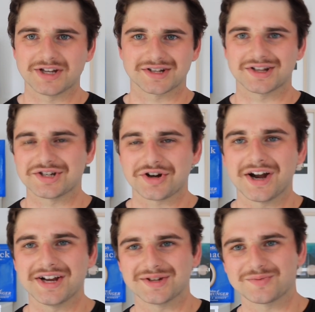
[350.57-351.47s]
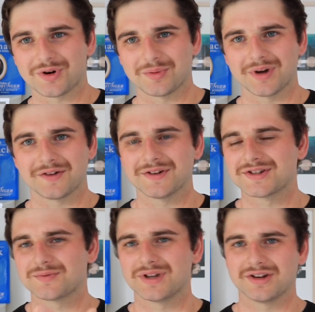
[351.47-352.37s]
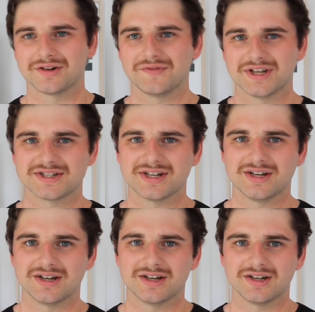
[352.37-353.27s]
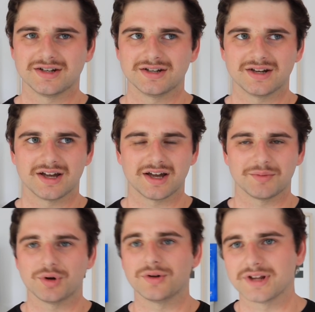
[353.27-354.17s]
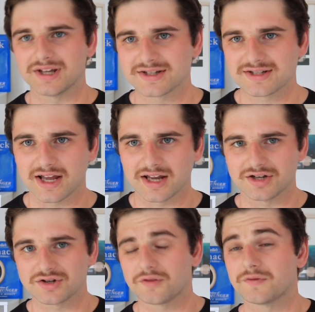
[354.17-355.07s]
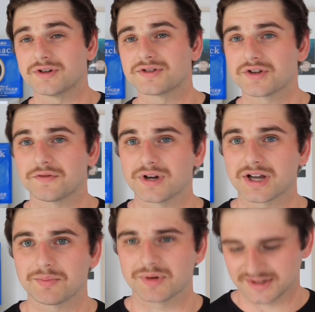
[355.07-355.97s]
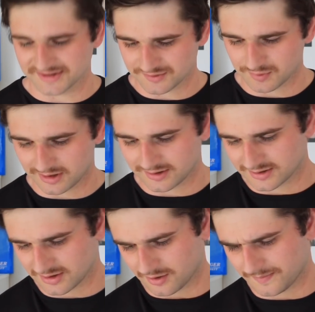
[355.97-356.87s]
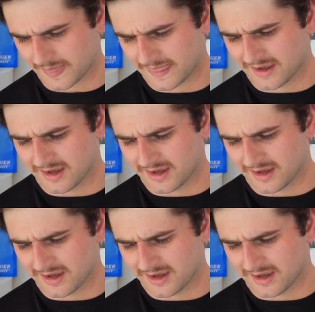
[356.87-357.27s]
basically Chinese Warren Buffetts, where they're investing in earlier stage, often software companies as well. So,